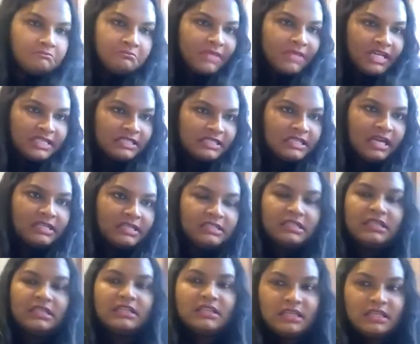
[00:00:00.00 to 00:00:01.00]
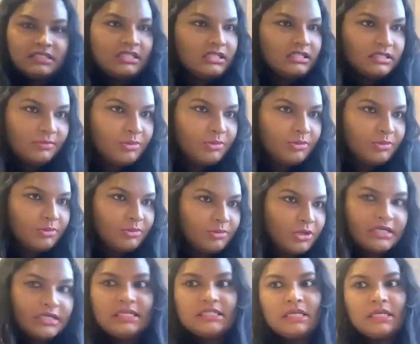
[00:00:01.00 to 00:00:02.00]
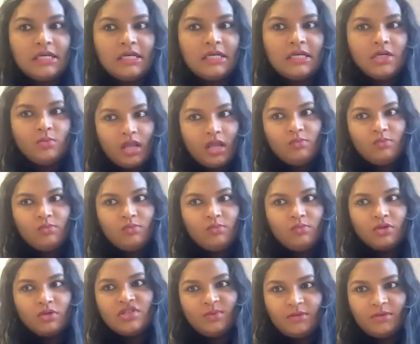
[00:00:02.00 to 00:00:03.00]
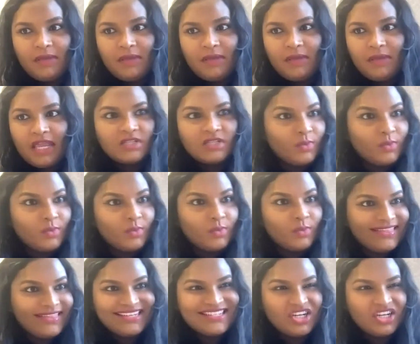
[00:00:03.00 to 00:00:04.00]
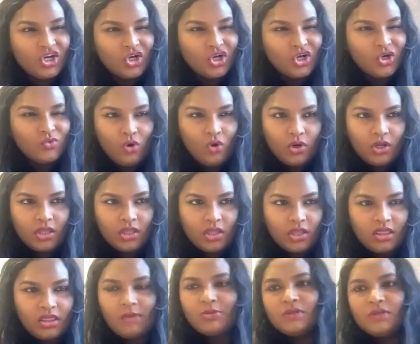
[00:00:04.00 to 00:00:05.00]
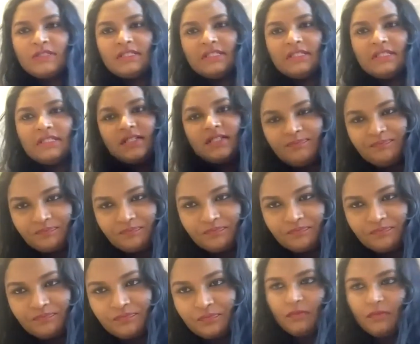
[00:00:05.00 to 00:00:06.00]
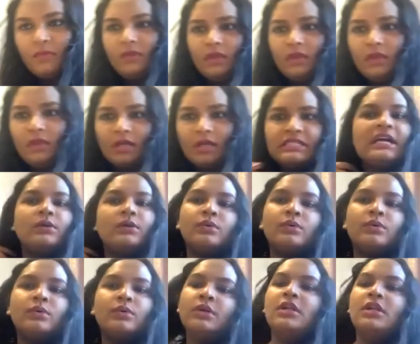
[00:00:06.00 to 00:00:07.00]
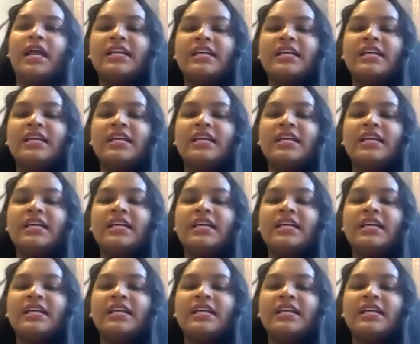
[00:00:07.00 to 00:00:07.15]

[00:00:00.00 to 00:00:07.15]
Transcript: That's standard. That is the practice. What I want to unpick is where things can go wrong in that process. So,